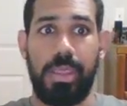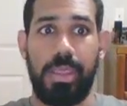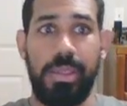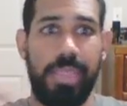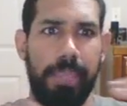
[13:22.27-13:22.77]

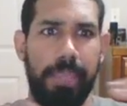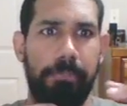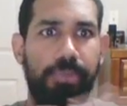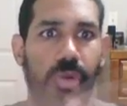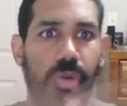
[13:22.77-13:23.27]
and they
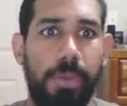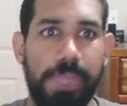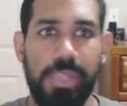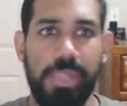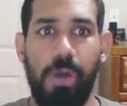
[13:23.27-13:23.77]
blew up
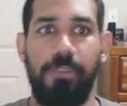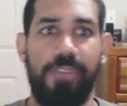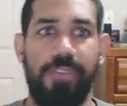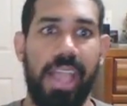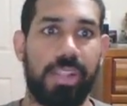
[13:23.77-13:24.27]
this whole
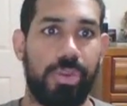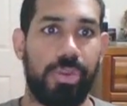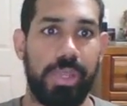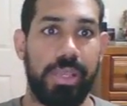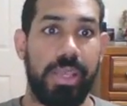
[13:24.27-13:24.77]

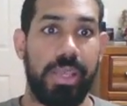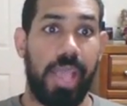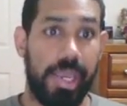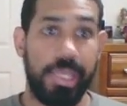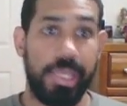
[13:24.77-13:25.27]
factory
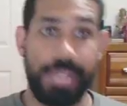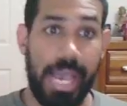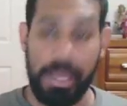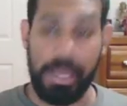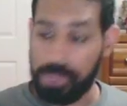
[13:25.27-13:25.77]
and he
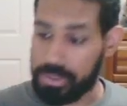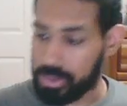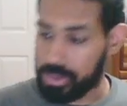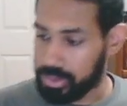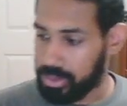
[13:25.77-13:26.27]
died
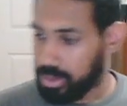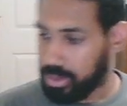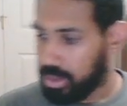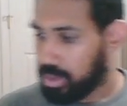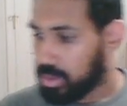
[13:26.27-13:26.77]
basically.
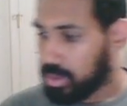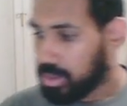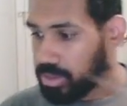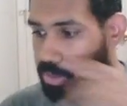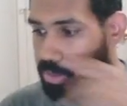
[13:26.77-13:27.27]

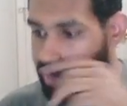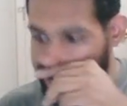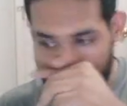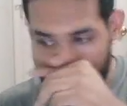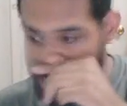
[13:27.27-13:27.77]
So
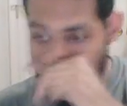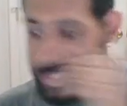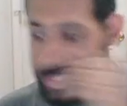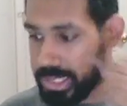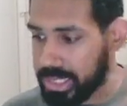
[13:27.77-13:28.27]
basically
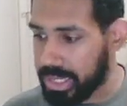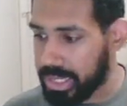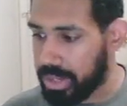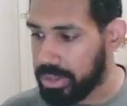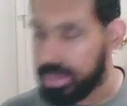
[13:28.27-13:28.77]
he did
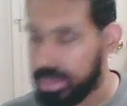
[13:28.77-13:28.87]
a